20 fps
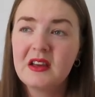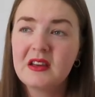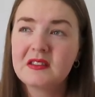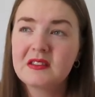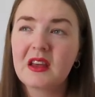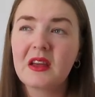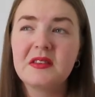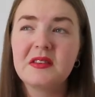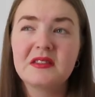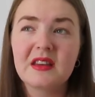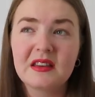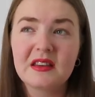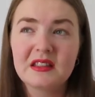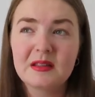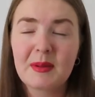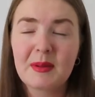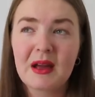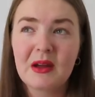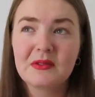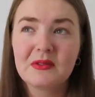So
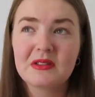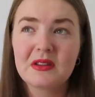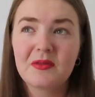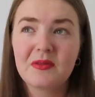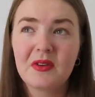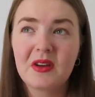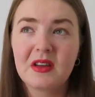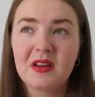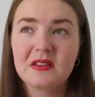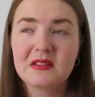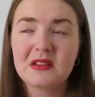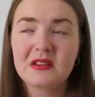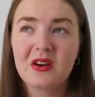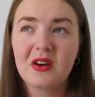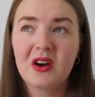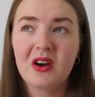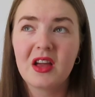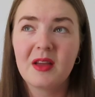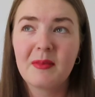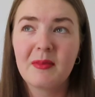£60 the first
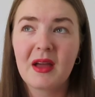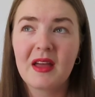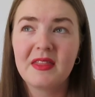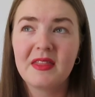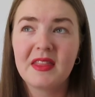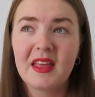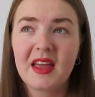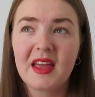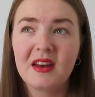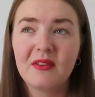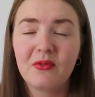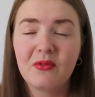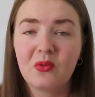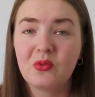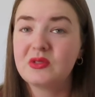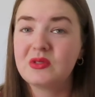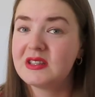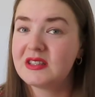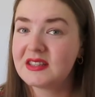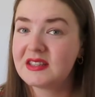time and then
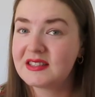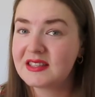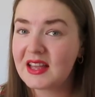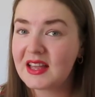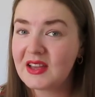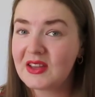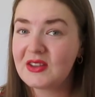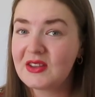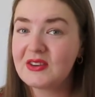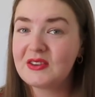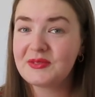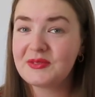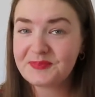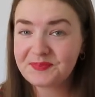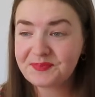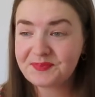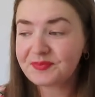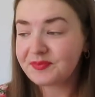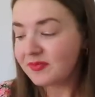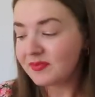£40 the second.
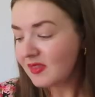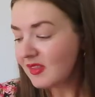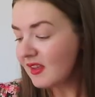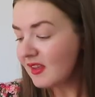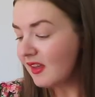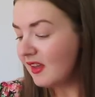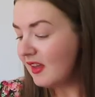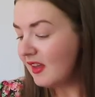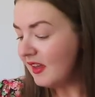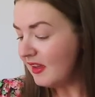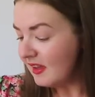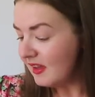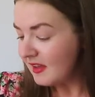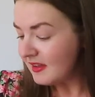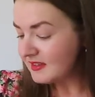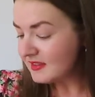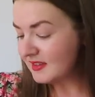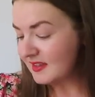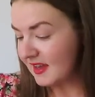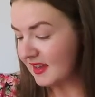
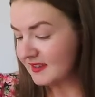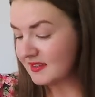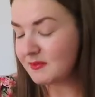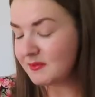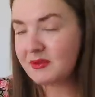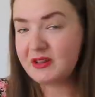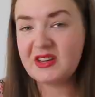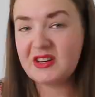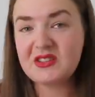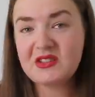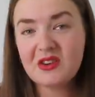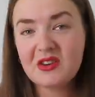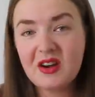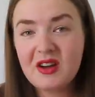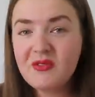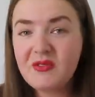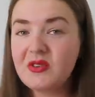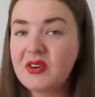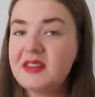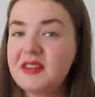So yes, I'm going to
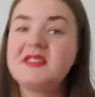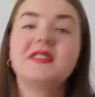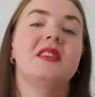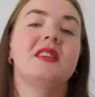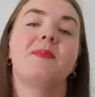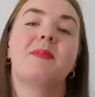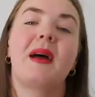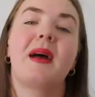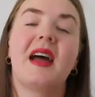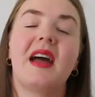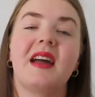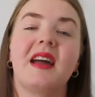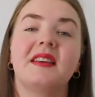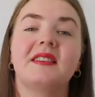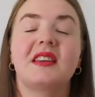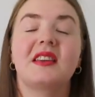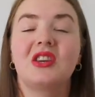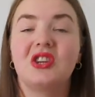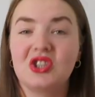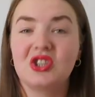dive on into the
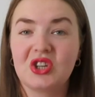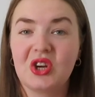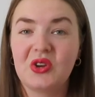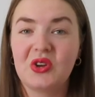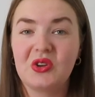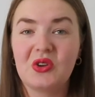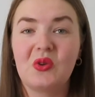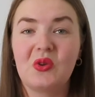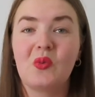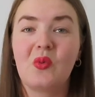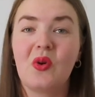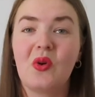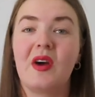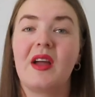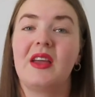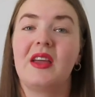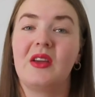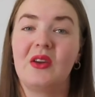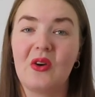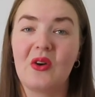bags and show you what
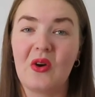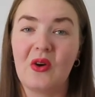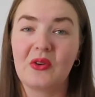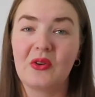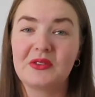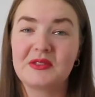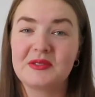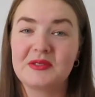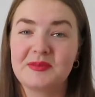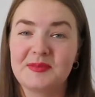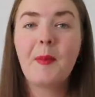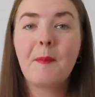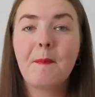I got.